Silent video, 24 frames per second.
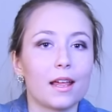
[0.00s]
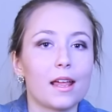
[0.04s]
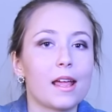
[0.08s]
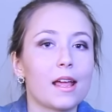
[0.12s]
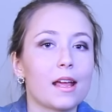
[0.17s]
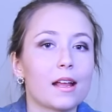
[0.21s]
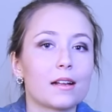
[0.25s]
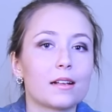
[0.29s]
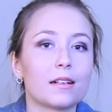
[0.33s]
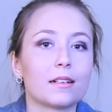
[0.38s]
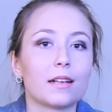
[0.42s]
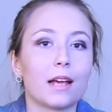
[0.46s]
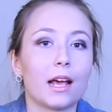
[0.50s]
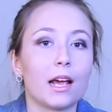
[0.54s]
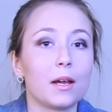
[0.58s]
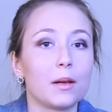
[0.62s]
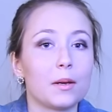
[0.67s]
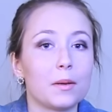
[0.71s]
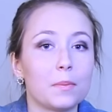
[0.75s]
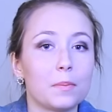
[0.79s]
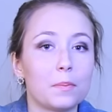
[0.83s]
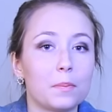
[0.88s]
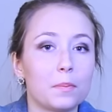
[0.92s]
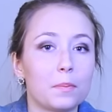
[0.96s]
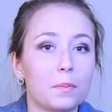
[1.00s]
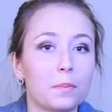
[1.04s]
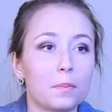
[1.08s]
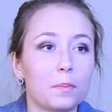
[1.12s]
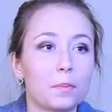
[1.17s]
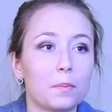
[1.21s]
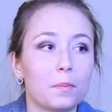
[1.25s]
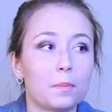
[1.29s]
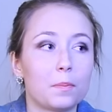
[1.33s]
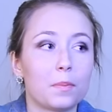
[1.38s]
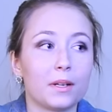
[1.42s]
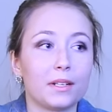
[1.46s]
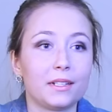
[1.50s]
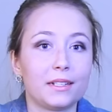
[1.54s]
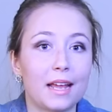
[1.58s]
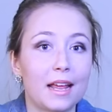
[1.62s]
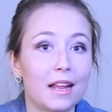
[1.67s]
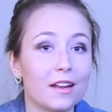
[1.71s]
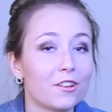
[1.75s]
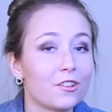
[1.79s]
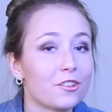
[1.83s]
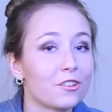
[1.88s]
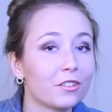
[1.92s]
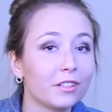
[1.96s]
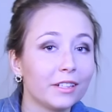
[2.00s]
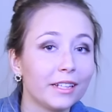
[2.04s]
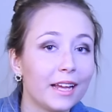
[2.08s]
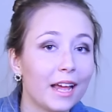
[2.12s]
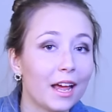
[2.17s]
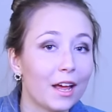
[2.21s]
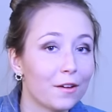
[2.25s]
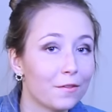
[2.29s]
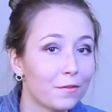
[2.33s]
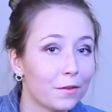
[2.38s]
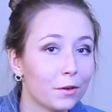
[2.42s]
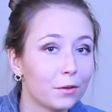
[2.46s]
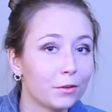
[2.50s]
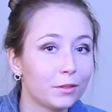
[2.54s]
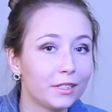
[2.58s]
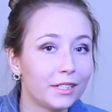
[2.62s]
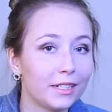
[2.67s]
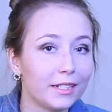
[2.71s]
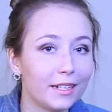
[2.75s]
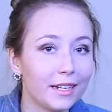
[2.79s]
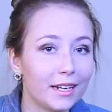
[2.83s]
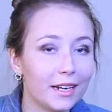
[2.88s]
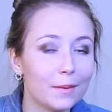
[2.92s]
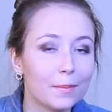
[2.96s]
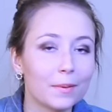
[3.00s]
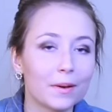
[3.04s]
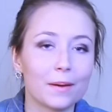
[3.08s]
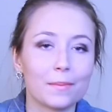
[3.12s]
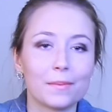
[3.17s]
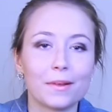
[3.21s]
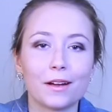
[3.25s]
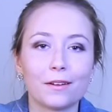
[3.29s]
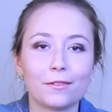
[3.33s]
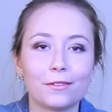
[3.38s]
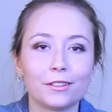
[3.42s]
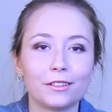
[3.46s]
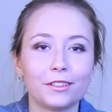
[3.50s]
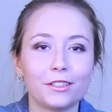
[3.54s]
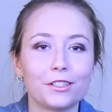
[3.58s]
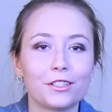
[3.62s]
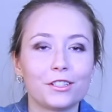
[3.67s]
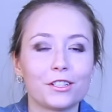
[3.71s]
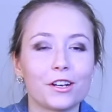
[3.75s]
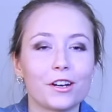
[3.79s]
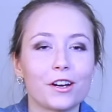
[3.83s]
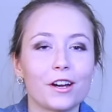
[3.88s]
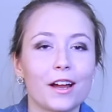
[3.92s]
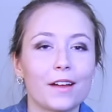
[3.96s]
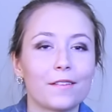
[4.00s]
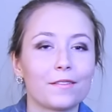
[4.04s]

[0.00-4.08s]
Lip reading: And I potentially have OCD, but I'm not really sure.